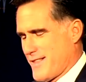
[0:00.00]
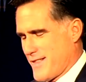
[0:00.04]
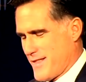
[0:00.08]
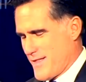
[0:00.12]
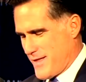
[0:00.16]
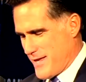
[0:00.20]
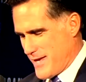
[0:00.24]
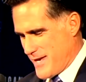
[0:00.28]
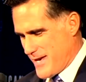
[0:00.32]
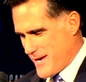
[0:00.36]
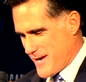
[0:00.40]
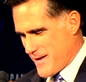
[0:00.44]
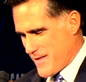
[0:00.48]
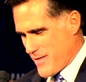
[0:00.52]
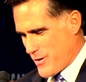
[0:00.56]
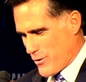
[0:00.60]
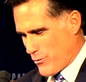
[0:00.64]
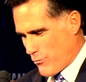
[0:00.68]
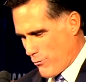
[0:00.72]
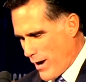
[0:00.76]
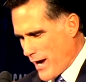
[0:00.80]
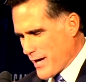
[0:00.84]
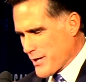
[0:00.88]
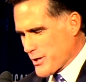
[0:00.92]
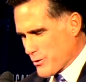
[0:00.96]
The
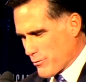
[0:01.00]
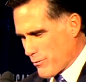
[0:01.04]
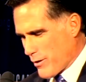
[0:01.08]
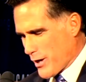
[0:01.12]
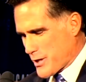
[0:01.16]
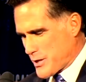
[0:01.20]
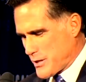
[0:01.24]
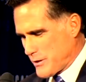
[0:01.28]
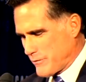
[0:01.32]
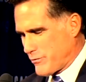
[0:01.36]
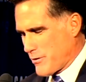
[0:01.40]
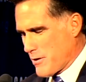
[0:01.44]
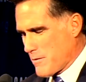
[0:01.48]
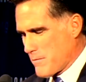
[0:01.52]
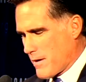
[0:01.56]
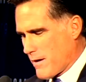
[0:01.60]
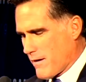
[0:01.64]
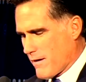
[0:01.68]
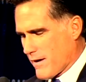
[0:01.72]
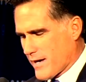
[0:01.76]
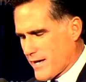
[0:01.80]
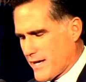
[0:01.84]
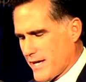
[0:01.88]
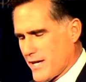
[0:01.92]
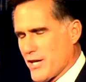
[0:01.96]
right direction for
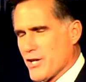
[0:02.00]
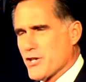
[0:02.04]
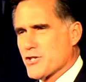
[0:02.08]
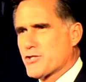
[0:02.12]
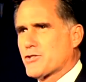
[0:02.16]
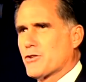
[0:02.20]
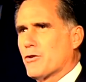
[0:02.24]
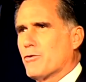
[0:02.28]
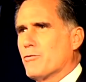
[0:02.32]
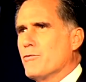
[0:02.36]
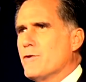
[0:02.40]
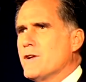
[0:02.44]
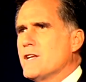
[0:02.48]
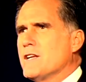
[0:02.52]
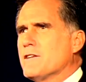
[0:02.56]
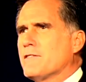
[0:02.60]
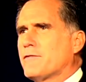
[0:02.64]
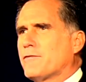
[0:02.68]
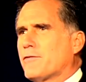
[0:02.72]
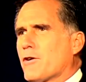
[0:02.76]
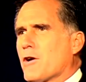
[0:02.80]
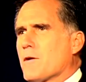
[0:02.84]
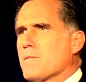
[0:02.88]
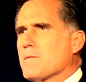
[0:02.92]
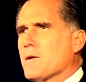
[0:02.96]
America is to
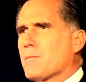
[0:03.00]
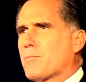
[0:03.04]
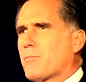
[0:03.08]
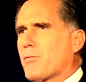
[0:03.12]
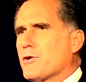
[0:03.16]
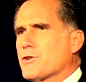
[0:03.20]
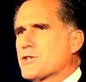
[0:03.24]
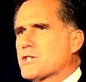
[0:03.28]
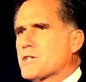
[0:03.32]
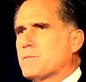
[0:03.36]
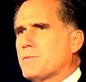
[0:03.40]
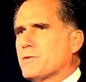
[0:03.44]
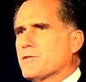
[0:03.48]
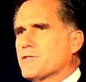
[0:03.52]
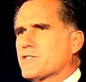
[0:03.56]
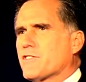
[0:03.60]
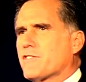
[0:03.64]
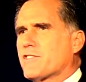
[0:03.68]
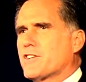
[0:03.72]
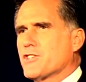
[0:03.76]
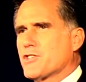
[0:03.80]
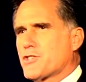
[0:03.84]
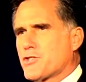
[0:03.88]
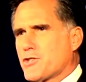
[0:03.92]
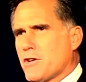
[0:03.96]
reaffirm the principles
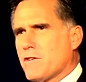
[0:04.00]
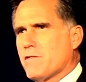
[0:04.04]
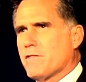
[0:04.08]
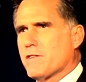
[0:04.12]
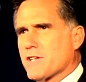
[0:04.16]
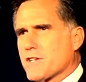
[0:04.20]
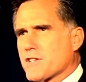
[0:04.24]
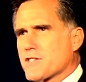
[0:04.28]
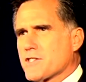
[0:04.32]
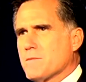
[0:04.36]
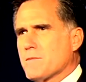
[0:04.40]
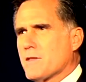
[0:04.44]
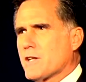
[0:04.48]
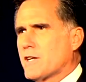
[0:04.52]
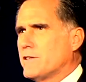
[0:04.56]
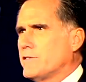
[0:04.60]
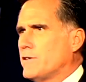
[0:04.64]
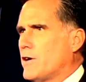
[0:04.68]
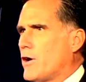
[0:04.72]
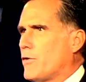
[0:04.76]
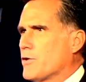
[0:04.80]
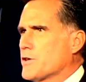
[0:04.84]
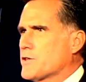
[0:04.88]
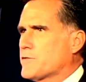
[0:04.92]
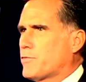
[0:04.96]
of conservatism that have
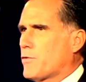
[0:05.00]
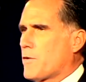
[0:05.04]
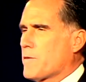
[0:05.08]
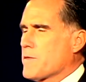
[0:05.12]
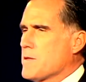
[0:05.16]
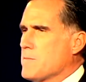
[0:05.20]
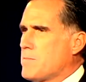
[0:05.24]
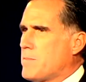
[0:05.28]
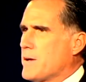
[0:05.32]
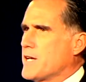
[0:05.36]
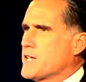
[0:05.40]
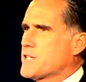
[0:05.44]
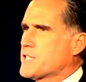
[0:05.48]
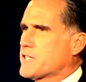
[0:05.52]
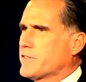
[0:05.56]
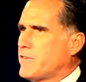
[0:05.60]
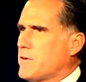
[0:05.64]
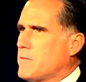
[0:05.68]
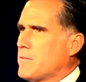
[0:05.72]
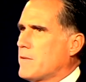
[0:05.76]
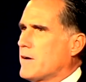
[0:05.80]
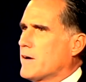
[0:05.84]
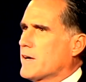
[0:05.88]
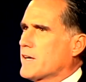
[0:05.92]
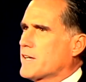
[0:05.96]
always formed the base of
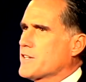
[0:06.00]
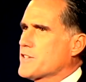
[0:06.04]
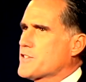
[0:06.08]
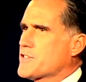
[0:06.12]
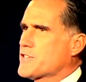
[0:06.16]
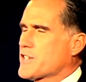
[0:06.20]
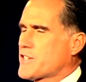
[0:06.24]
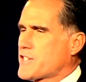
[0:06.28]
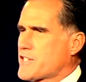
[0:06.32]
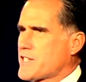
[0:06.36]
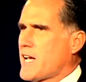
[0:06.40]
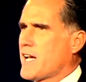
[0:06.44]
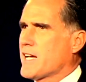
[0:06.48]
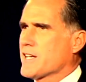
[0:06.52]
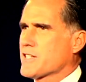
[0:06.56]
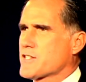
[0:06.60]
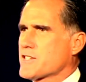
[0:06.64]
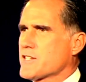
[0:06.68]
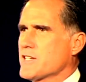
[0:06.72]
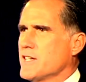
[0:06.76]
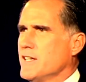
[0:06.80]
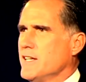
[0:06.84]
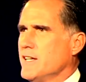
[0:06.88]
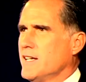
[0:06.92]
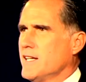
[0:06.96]
America's
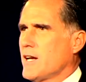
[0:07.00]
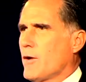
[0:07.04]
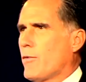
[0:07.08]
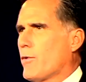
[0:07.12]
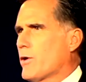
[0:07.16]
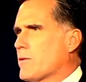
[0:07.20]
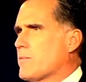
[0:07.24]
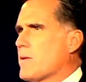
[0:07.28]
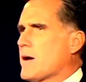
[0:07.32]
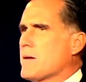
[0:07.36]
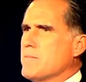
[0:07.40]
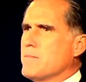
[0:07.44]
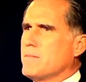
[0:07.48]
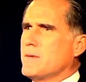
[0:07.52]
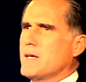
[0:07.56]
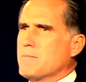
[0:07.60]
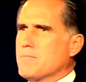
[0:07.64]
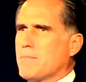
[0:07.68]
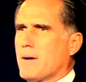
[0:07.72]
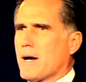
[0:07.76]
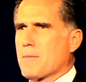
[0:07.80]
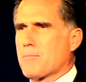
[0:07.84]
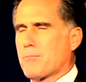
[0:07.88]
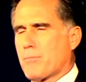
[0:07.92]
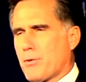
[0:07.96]
success. Now, what do I mean
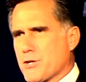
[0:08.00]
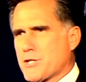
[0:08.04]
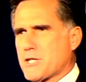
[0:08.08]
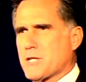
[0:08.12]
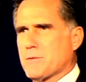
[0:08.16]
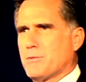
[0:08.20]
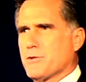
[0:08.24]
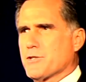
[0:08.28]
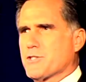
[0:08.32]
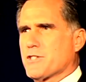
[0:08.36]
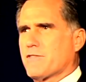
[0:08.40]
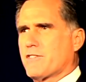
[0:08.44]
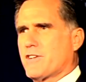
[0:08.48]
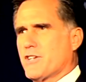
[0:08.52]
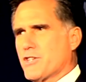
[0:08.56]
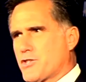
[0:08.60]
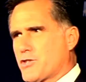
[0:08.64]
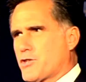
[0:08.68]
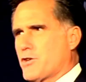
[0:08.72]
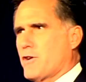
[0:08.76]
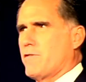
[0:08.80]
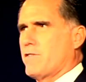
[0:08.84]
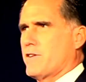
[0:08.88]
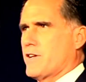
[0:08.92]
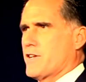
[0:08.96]
by principles of
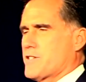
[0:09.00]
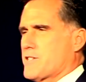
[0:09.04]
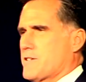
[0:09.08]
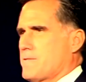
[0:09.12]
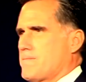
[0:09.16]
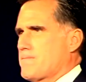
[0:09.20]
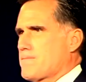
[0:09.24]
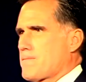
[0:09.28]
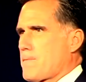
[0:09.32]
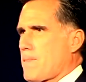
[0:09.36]
conservatism?